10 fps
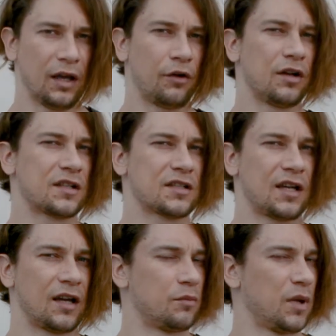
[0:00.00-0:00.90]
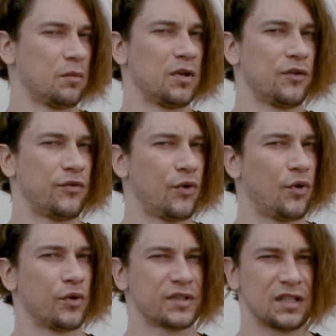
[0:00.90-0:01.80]
on the next side maybe 4
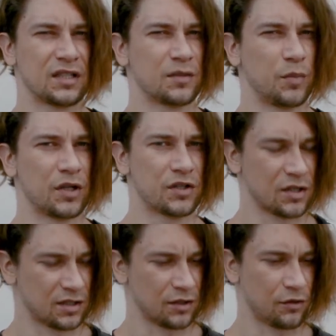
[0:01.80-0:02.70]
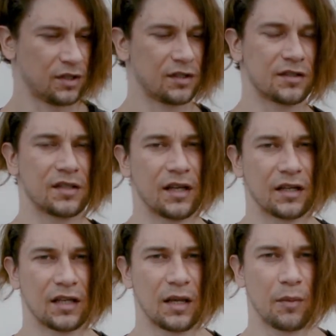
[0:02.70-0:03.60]
or 6 pictures and your details
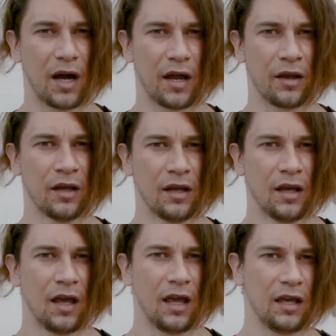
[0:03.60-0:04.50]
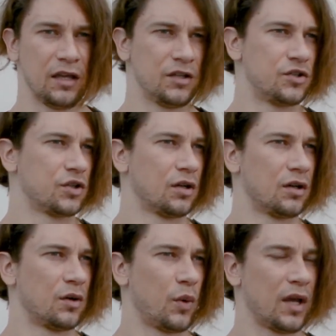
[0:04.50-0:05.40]
like name, height, age,
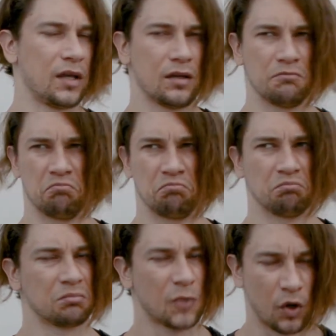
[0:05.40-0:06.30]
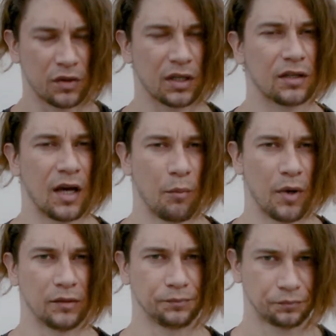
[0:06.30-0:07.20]
weight, and contact
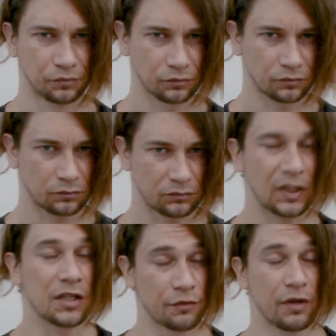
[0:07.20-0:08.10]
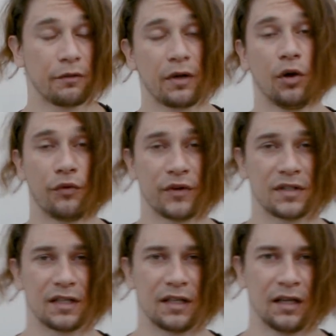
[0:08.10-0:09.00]
number. It's really often
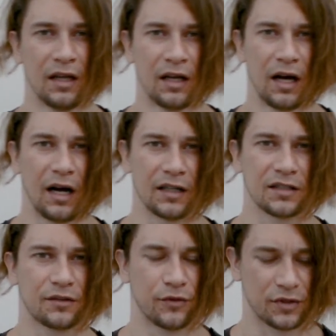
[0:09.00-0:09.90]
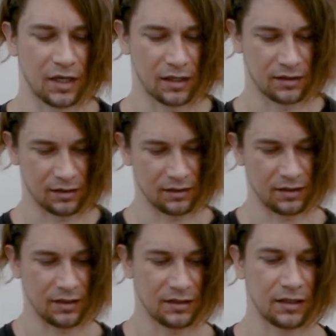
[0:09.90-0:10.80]
they ask for that, and
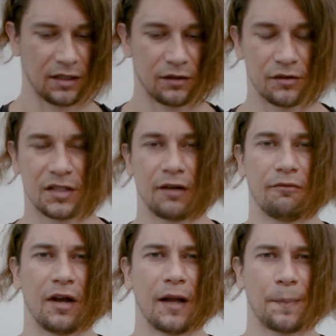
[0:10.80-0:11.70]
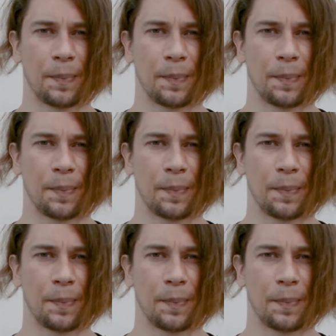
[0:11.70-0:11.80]
they stick it to somewhere.